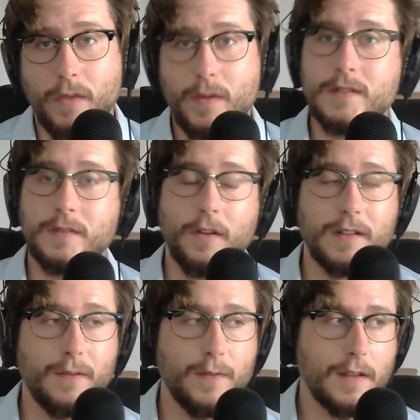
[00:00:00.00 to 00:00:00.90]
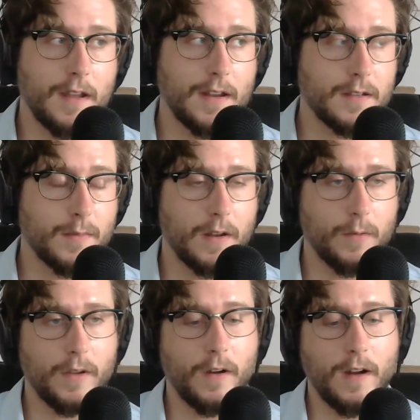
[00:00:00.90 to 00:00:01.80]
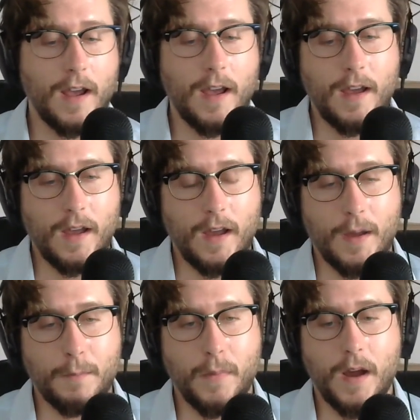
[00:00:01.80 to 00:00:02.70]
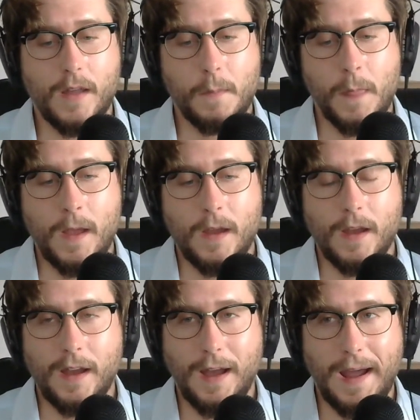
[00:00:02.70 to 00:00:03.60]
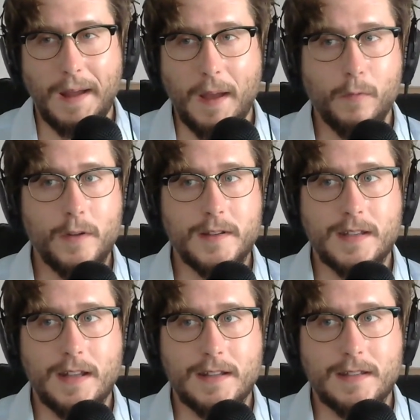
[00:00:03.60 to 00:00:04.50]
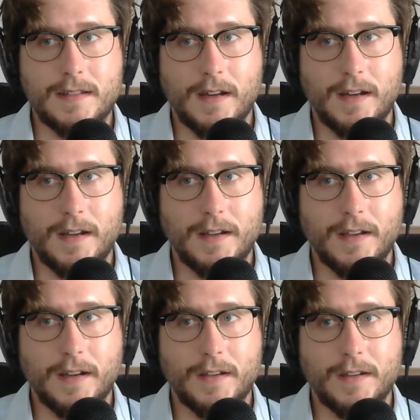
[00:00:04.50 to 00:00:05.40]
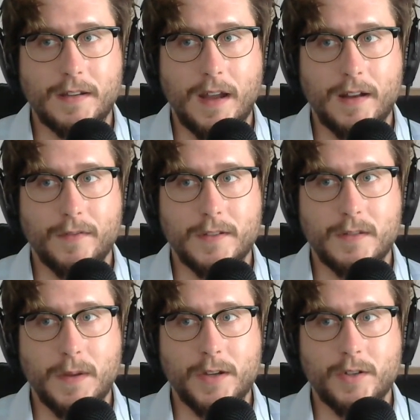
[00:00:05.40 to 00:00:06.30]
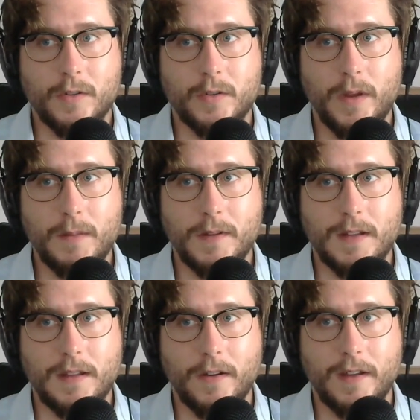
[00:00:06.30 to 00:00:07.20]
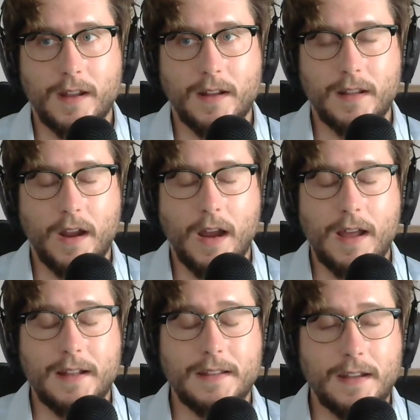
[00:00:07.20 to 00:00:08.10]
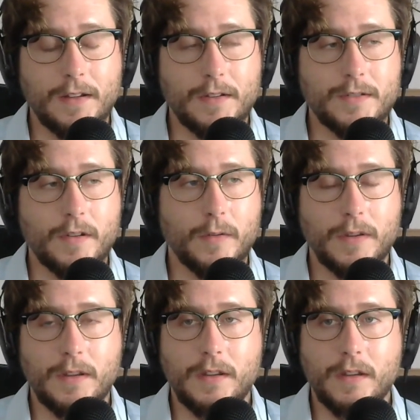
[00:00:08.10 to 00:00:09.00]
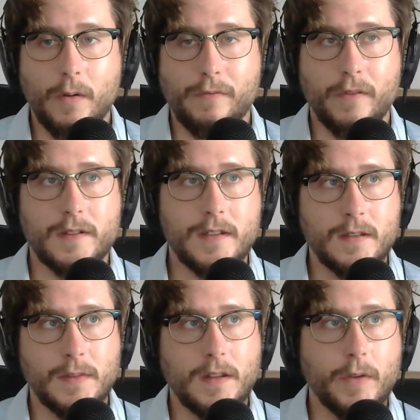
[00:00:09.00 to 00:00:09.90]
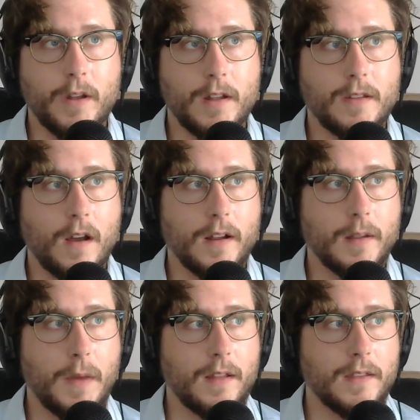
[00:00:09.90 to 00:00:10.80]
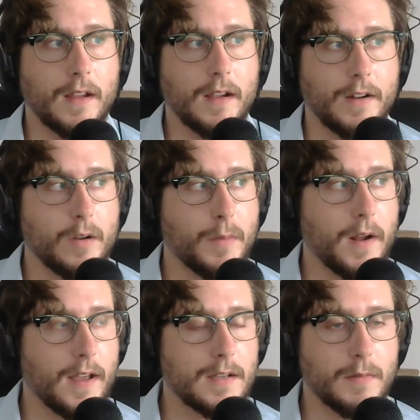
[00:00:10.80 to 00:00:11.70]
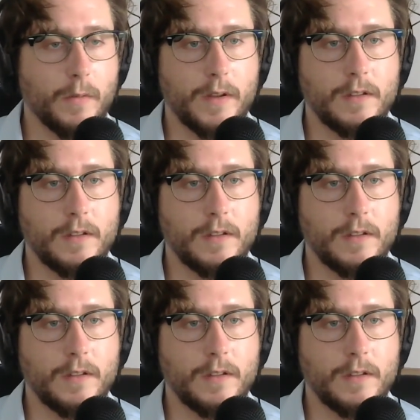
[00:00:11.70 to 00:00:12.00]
3. So they are definitely getting something in return. But I wouldn't say that it's kind of a special treatment that they're getting there. So you're referencing something that we're going to talk about in the podcast, but